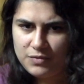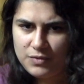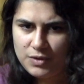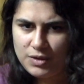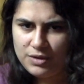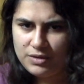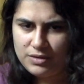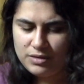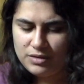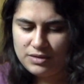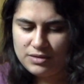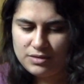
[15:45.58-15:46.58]
before
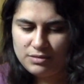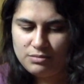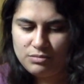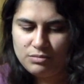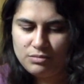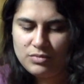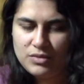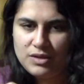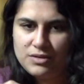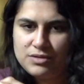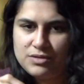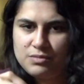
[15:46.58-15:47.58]

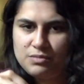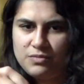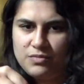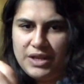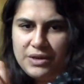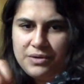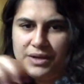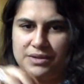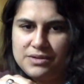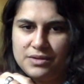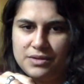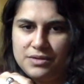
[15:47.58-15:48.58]
this video
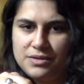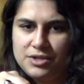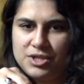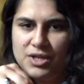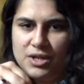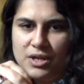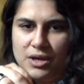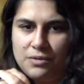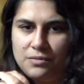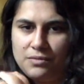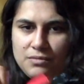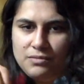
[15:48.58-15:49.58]
gets on too
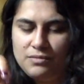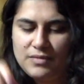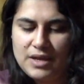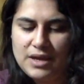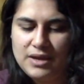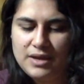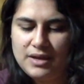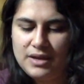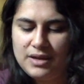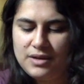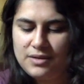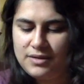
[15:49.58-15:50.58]
long.
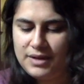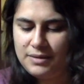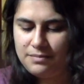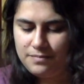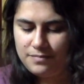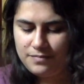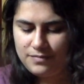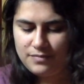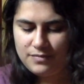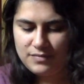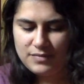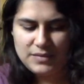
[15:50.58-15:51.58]
Okay,
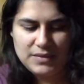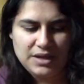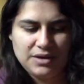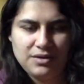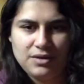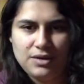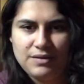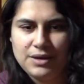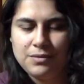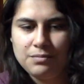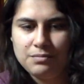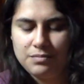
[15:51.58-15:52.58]
here we go.